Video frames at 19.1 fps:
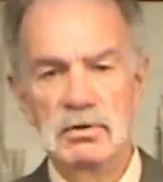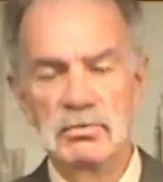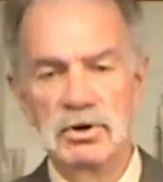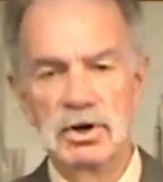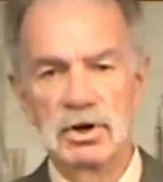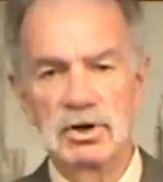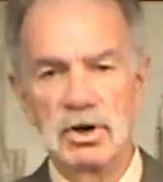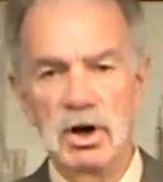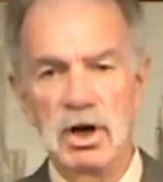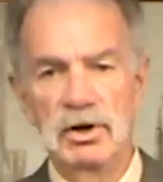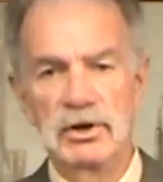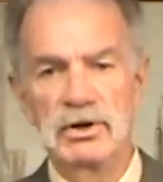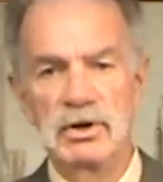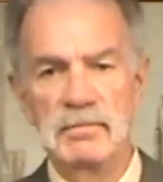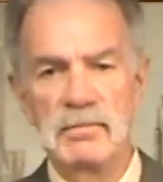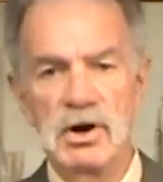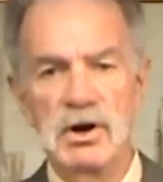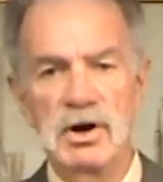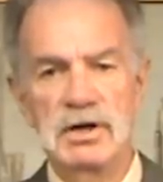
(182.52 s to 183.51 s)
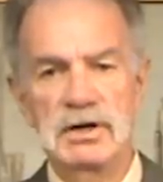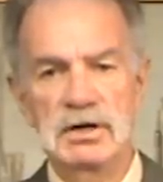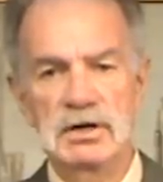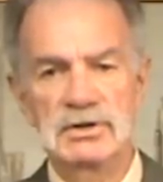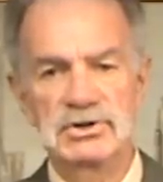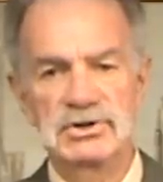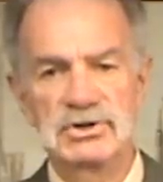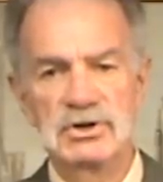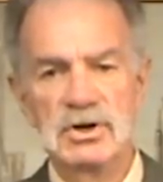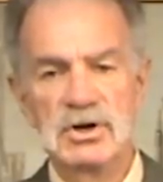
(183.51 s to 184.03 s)
we are calling
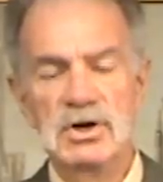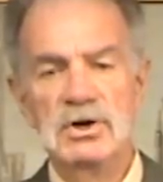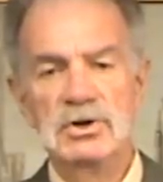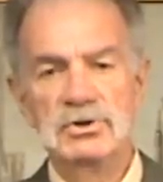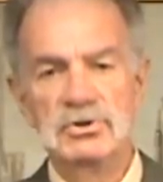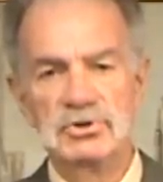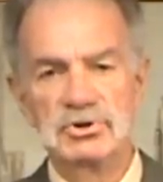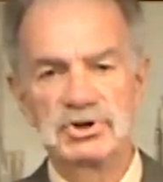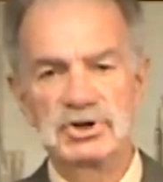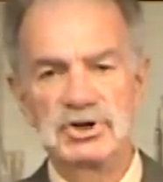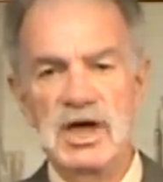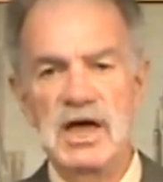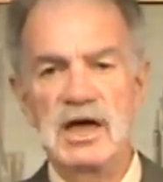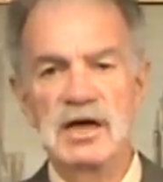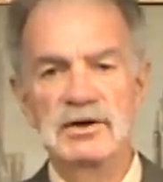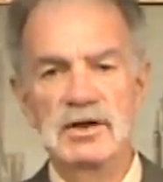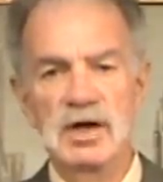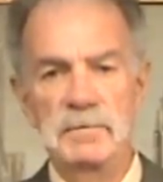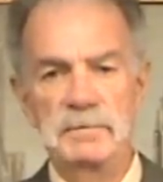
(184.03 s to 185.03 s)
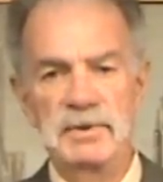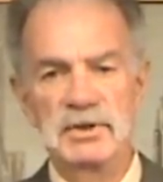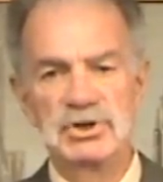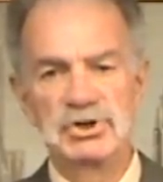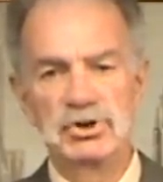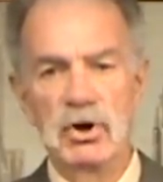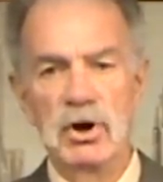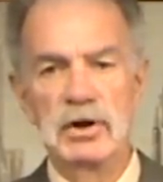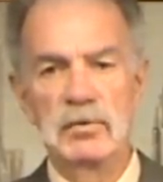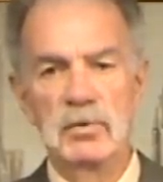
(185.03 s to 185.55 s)
Americans to stand up and
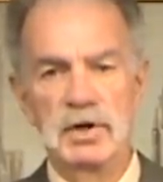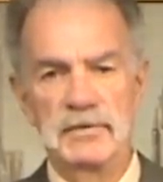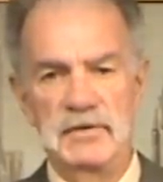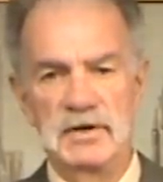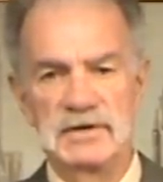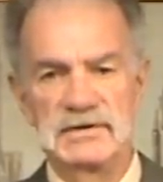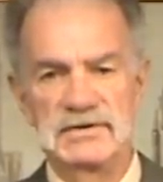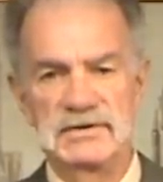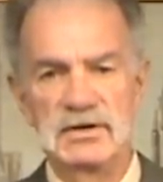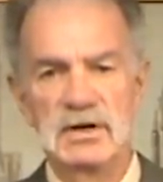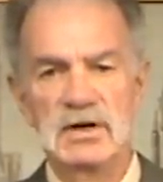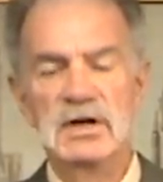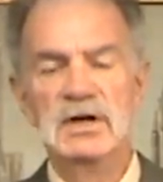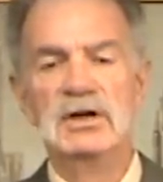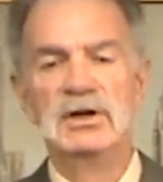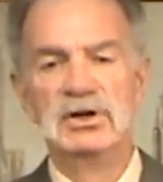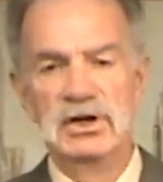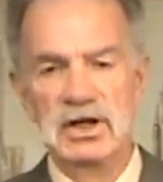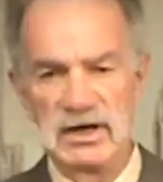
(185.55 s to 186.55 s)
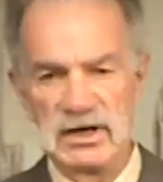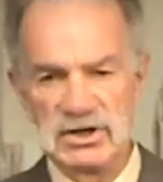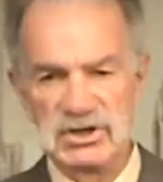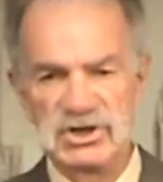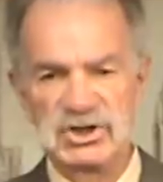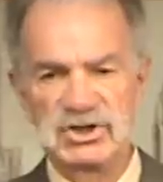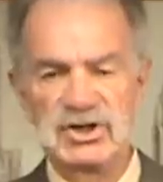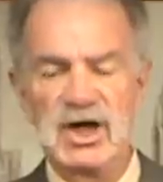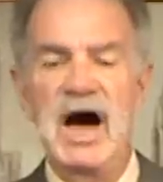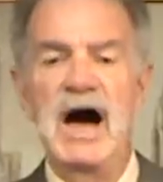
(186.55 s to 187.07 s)
join with us. Let us
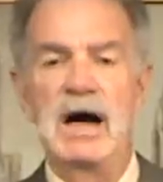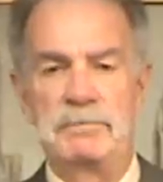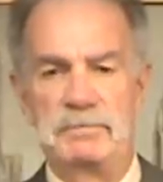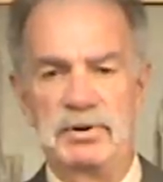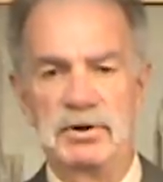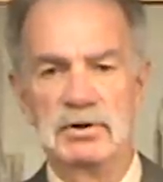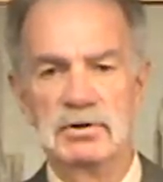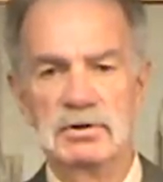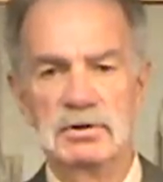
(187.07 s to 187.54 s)
stop